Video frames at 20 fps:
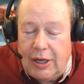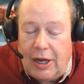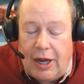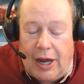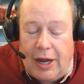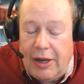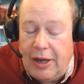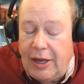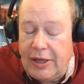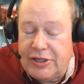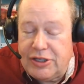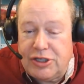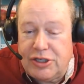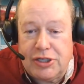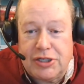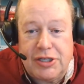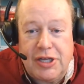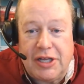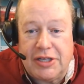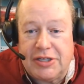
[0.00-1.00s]
I
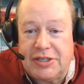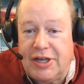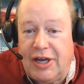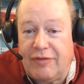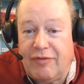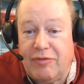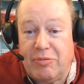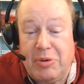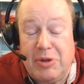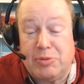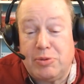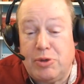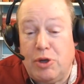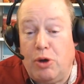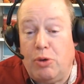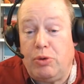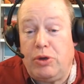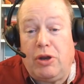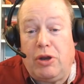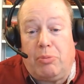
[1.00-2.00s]
it's not for me.
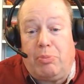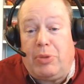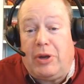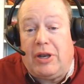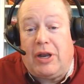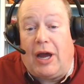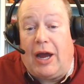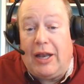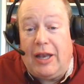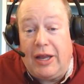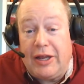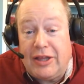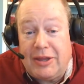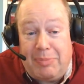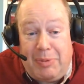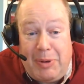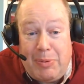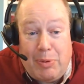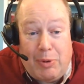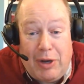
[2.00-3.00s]
So, but I like the
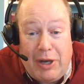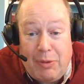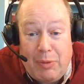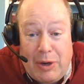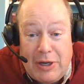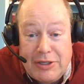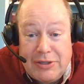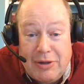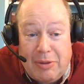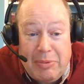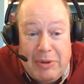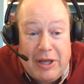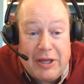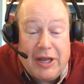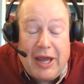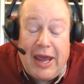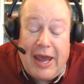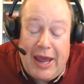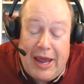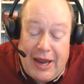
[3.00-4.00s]
people anyway, so I'll be like,
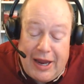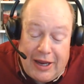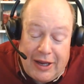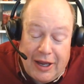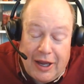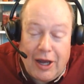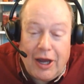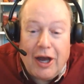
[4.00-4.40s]
"Hey,